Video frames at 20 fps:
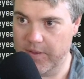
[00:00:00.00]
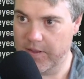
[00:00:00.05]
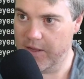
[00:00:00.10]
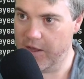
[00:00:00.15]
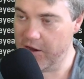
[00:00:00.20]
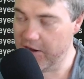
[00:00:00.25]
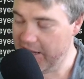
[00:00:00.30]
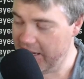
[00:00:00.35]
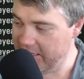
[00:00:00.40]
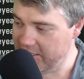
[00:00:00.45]

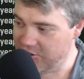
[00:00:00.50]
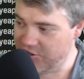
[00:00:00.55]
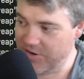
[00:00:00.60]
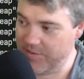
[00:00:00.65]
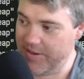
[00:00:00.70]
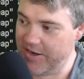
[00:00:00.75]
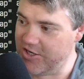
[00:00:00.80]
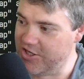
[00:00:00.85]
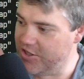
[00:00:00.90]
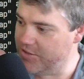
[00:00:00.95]
Okay, Stream
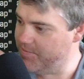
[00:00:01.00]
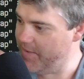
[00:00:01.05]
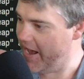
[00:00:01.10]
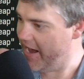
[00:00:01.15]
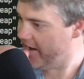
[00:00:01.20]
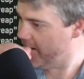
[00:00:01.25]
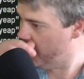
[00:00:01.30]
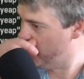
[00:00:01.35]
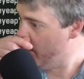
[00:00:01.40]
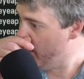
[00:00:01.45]
Manager is
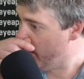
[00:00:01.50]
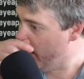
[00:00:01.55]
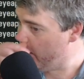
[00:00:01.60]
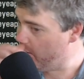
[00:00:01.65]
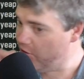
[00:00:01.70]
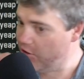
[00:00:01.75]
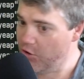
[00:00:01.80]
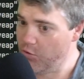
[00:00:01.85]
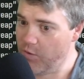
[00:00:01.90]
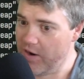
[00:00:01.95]
back. I
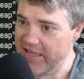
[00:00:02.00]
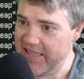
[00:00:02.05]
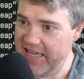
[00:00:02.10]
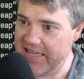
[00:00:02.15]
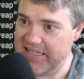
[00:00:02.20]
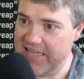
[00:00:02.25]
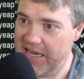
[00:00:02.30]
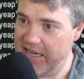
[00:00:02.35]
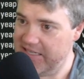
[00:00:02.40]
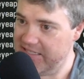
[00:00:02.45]
don't know why that
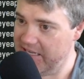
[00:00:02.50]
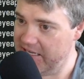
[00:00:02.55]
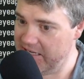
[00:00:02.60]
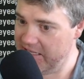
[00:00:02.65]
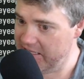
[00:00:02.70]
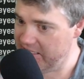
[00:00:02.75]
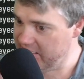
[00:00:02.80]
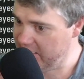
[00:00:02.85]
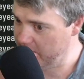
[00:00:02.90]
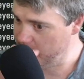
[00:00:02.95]
dies.
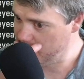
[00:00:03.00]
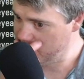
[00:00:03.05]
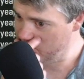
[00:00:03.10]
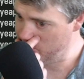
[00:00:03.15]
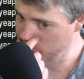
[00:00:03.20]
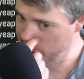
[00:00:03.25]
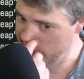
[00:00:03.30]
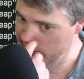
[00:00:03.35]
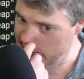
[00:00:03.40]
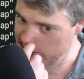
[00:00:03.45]
It seems to
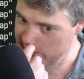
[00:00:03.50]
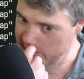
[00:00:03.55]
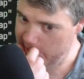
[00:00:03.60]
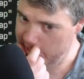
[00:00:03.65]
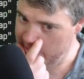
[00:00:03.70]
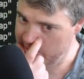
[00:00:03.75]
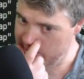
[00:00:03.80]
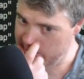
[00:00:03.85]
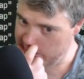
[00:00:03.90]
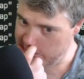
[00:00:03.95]
be
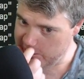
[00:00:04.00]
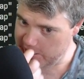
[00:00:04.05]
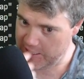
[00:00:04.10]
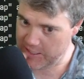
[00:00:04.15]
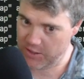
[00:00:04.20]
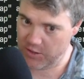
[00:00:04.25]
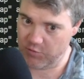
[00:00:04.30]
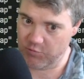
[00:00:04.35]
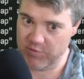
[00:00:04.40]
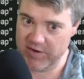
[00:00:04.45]
it's
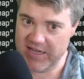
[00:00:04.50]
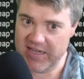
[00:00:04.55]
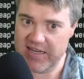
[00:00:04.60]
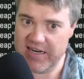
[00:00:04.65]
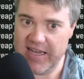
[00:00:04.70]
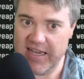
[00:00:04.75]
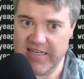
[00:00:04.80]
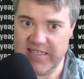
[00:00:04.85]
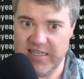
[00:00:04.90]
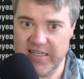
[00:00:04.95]

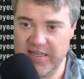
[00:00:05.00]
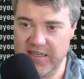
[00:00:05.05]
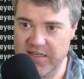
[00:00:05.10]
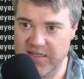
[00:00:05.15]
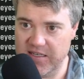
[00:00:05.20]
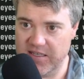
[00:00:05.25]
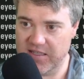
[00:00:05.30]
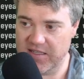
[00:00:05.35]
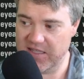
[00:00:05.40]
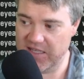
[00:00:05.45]

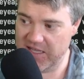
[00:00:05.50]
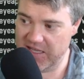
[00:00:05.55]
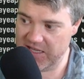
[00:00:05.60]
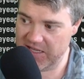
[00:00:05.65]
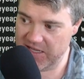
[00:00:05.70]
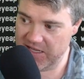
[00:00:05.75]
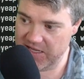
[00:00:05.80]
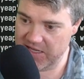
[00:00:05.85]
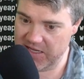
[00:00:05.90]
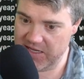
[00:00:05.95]
reconnecting
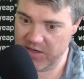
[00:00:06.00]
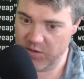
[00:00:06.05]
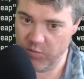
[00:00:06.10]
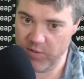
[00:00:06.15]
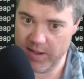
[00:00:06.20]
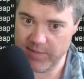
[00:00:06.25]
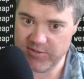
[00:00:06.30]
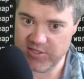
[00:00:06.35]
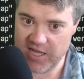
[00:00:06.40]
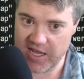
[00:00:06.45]
the
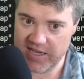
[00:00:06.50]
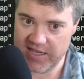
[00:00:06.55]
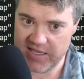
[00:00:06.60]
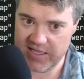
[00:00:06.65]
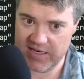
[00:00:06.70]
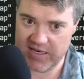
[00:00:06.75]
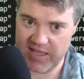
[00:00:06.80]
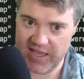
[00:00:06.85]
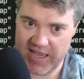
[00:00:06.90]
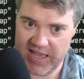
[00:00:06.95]

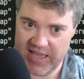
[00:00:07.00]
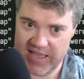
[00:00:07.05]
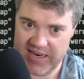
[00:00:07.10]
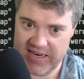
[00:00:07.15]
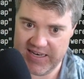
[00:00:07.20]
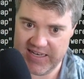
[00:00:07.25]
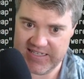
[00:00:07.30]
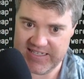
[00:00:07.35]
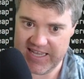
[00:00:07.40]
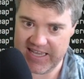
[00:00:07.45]
WebSocket, and
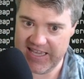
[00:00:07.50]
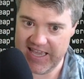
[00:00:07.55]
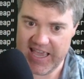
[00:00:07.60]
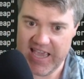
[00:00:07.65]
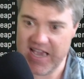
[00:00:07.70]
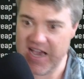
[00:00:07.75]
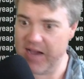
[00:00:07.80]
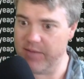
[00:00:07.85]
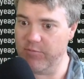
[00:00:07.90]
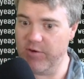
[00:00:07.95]
it's like,
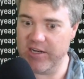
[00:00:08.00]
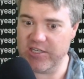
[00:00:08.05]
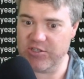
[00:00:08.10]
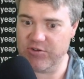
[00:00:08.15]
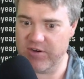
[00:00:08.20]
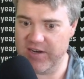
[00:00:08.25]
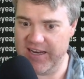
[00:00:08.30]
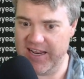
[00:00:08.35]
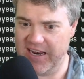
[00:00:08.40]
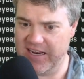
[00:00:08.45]
hey, I'm
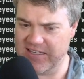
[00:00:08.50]
registering again.